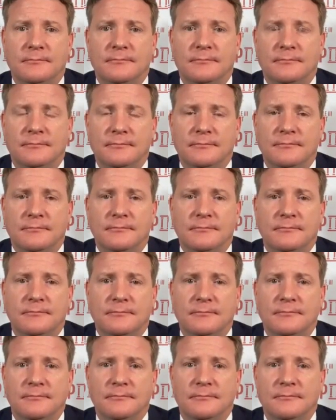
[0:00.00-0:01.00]

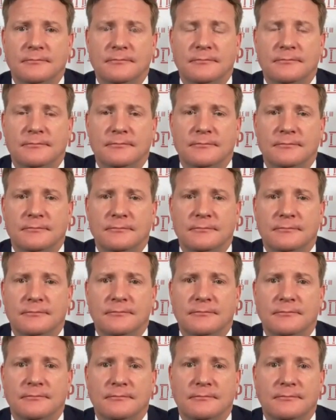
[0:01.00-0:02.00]

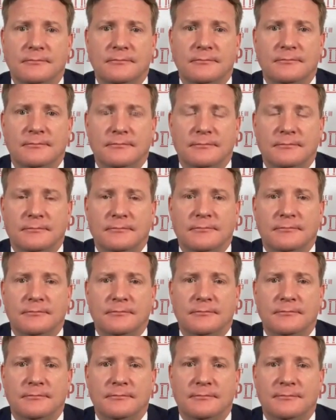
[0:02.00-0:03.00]

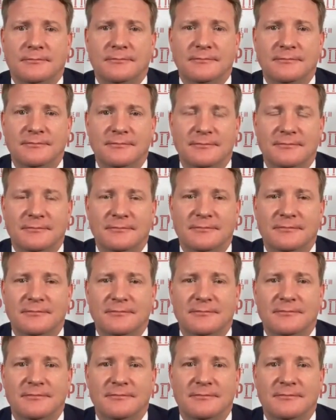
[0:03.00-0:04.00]

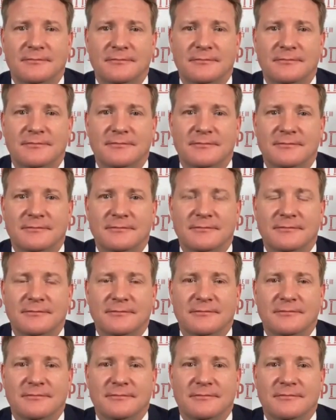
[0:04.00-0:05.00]

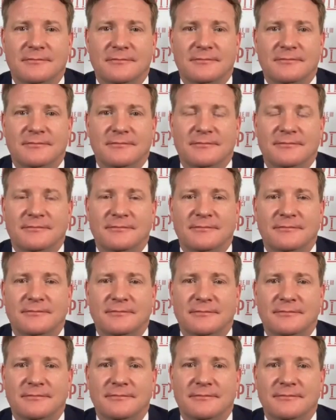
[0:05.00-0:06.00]

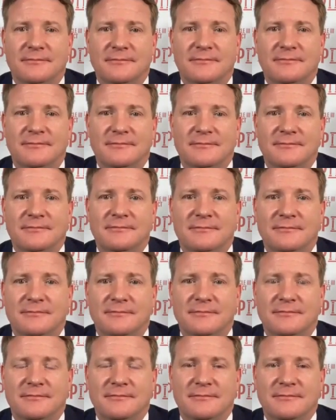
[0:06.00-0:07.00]

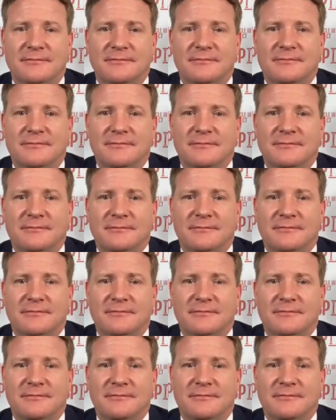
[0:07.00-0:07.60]
This person isn't speaking.